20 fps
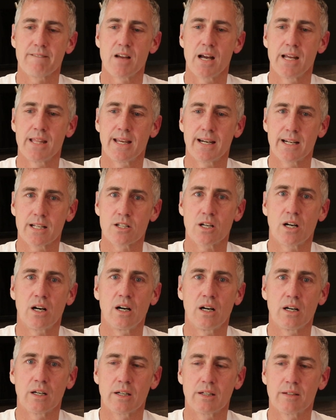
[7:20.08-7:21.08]
and that it's
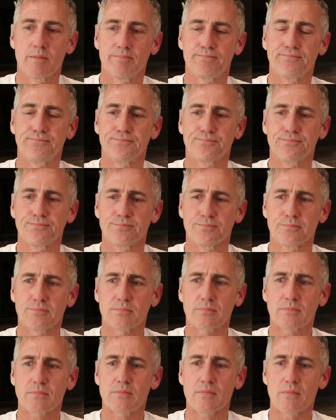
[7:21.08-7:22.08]
hard.
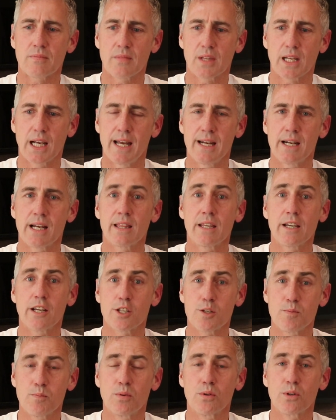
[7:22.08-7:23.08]
And I think
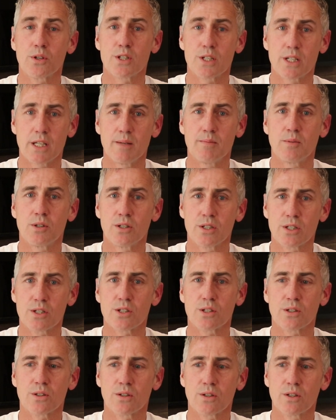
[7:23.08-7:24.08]
it's important to keep doing
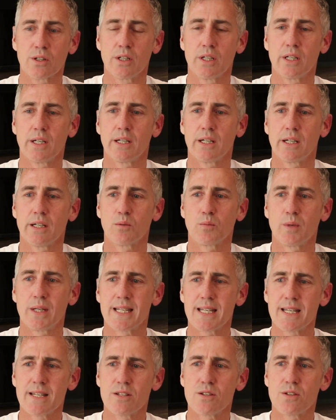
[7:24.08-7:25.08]
so. We
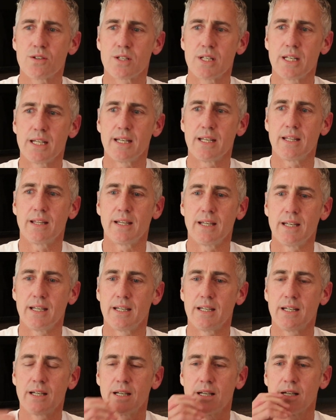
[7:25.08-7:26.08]
tend to see
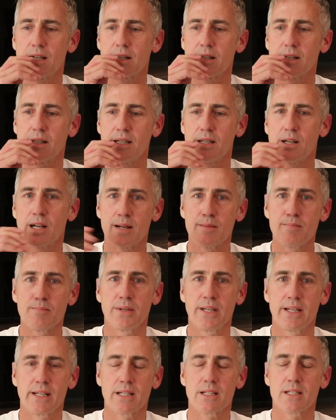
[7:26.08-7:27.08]
the
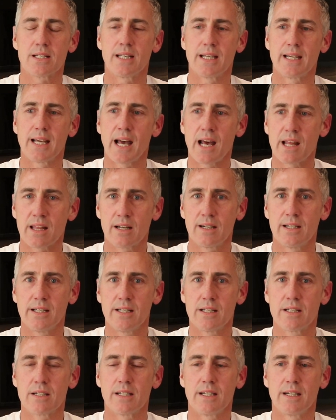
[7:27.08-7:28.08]
Olympians, the
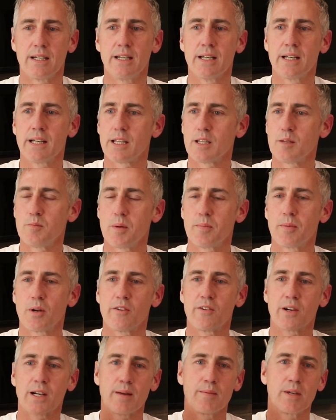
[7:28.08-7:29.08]
athletes, the people
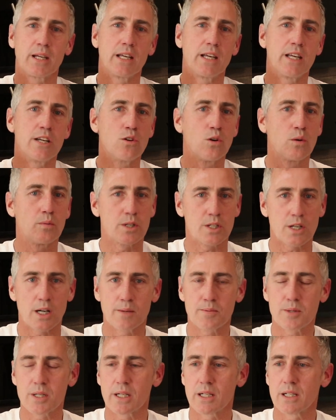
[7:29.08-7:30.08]
overcoming enormous
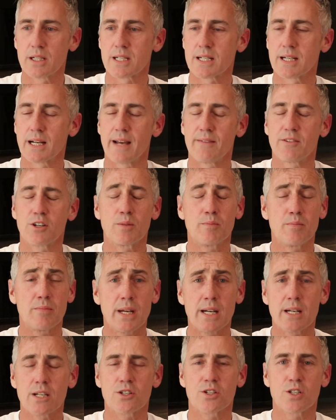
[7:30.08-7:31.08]
obstacles, and I have
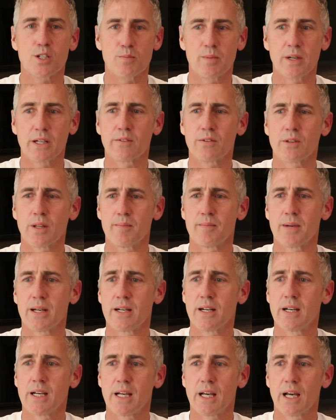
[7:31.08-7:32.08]
tremendous respect for them,
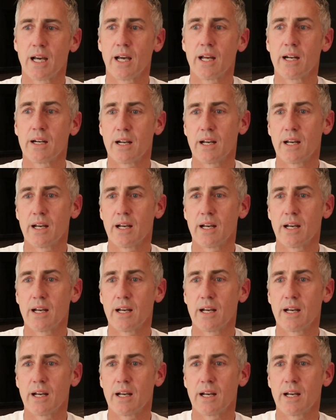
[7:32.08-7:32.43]
and I